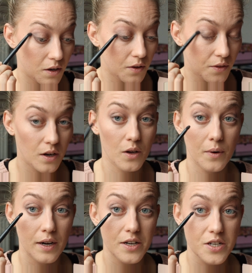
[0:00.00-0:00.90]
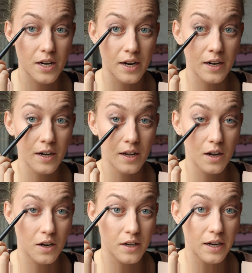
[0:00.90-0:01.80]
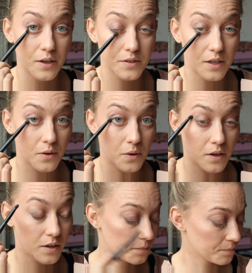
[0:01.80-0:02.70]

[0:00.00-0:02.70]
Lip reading: on the lower lash line on the outside corner.